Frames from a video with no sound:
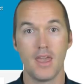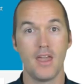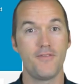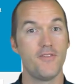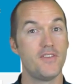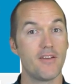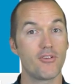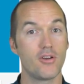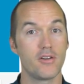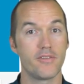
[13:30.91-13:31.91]
If you've never
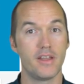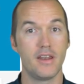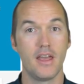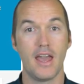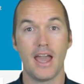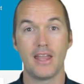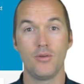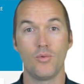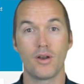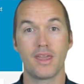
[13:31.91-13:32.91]
heard of it and
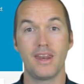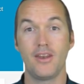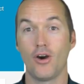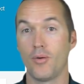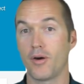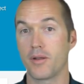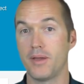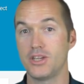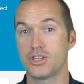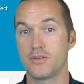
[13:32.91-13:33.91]
you want to get into home
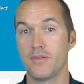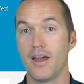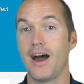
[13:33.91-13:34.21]
automation,